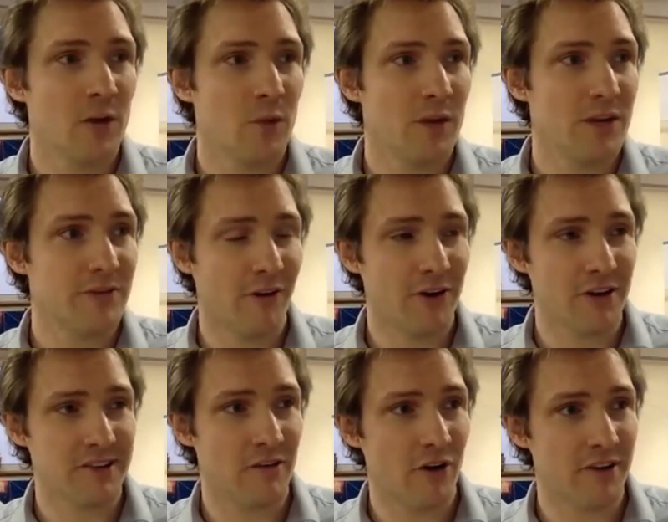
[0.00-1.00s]
We each find
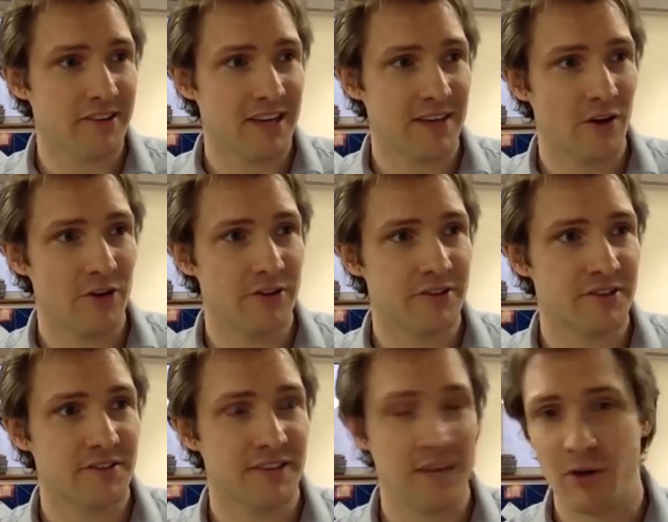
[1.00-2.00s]
ourselves asking those
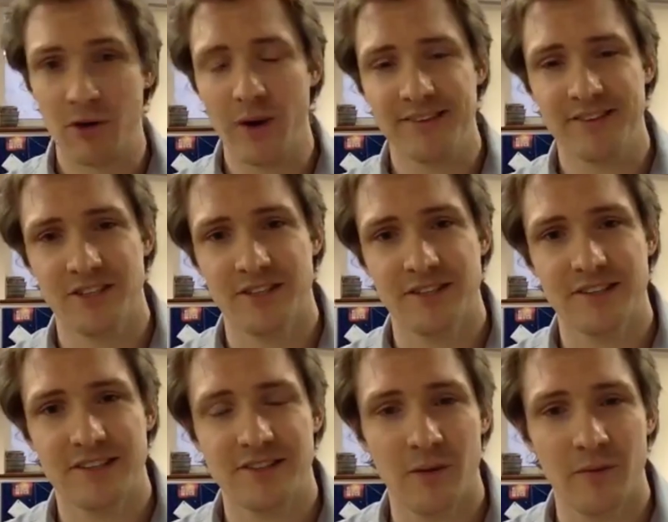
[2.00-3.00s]
deeper questions
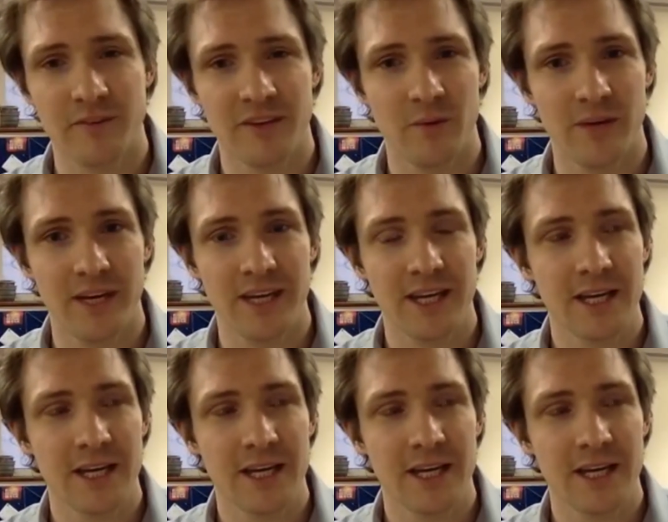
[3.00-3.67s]
at times, don't we?